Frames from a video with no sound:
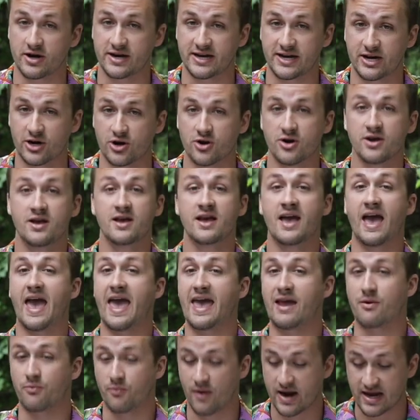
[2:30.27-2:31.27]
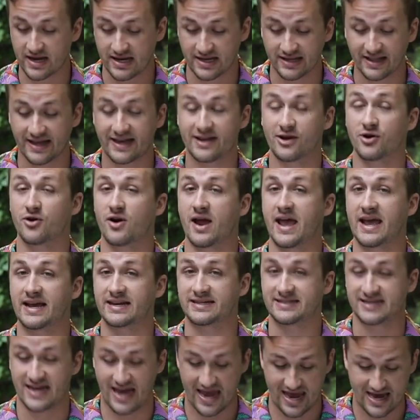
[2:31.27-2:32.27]
in here, a regulator,
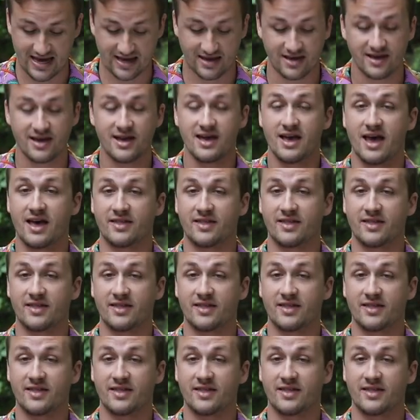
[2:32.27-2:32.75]
a tank.